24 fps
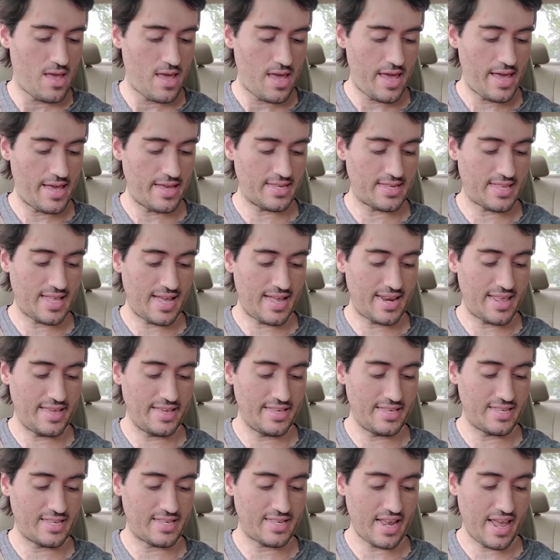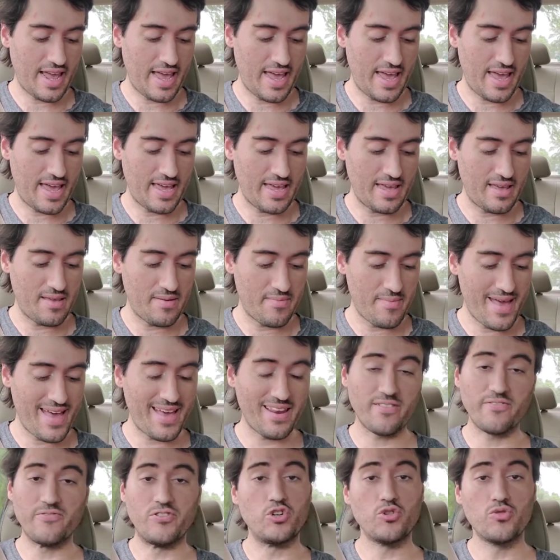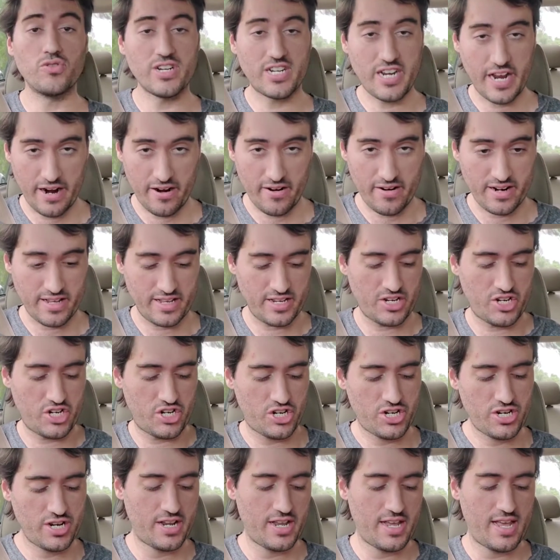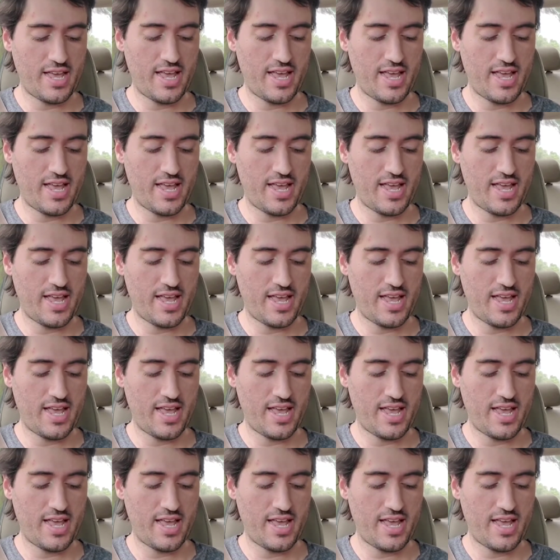is that he's a man of Jewish heritage,